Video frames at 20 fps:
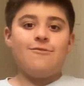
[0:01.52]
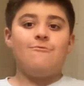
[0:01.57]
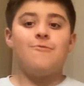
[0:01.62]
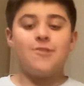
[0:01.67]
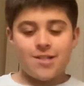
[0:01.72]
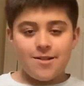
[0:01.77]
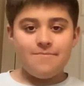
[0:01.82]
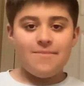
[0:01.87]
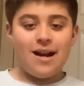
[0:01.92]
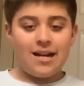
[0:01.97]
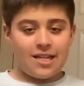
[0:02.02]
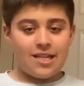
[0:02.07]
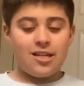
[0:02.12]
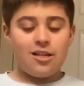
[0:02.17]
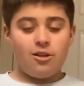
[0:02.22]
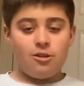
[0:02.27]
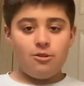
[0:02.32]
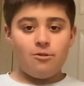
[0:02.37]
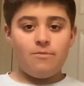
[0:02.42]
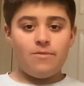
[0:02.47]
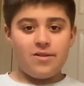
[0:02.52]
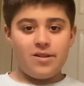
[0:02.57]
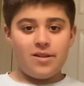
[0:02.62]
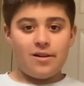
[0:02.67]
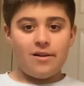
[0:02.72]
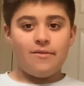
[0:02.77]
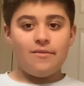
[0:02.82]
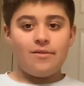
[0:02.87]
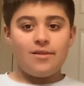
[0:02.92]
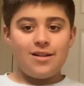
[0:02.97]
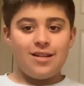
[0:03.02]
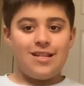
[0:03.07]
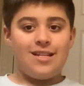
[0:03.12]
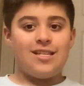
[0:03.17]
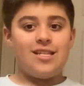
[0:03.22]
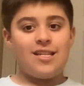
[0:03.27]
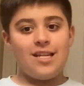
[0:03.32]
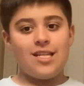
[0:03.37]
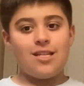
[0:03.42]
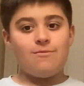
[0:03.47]
welcome back to another video. In
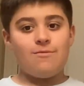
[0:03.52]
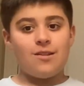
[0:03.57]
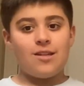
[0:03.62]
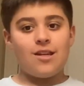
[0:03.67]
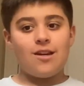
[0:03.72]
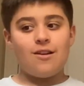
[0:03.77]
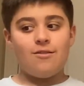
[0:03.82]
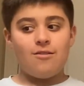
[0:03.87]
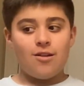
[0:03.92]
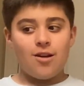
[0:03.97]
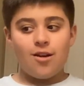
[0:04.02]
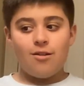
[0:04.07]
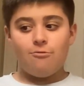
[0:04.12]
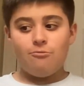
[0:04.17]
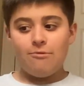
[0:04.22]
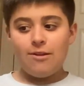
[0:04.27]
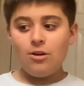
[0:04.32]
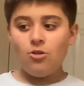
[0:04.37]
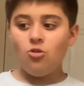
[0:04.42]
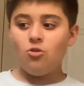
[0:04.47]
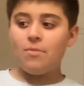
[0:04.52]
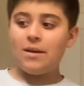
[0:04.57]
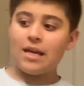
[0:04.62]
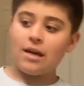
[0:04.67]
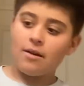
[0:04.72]
today's video, we will be